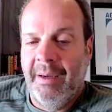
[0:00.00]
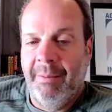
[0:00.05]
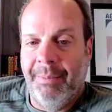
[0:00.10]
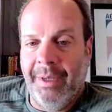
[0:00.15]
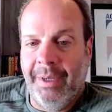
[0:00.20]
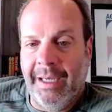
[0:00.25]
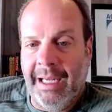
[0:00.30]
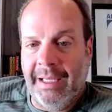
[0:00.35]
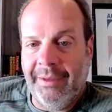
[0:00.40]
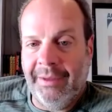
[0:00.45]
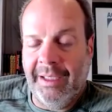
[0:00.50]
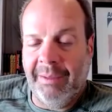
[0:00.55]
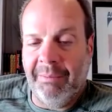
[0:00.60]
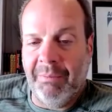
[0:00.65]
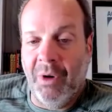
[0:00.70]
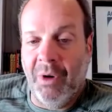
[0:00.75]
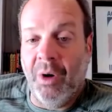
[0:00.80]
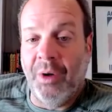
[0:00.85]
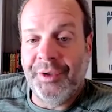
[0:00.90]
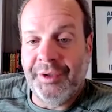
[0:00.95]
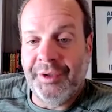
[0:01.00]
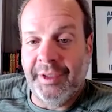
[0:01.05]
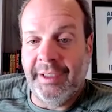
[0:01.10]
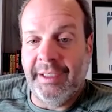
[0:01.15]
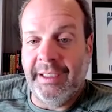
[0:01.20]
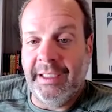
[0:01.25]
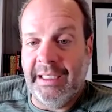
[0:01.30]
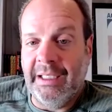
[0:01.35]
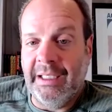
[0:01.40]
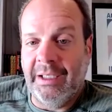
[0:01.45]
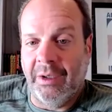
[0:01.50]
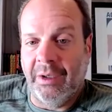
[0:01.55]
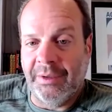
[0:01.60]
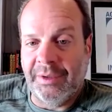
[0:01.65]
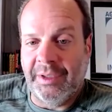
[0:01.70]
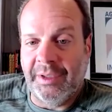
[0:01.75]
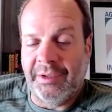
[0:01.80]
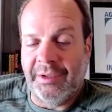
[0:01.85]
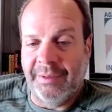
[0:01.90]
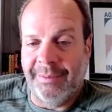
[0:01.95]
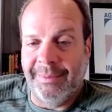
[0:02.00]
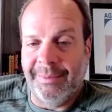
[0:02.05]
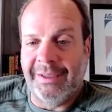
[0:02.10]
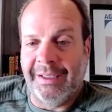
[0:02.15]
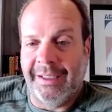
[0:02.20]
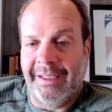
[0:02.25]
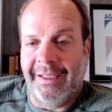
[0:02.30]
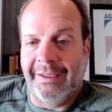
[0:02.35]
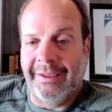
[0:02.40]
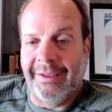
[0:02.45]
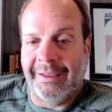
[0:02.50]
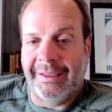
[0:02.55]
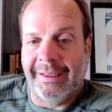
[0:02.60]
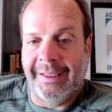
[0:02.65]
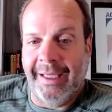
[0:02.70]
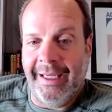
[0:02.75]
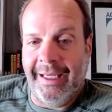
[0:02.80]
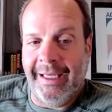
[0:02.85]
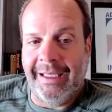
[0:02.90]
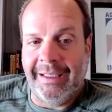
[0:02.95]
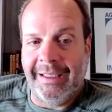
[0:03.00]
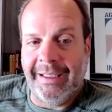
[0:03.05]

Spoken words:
but I think most of the ecosystem is going to look like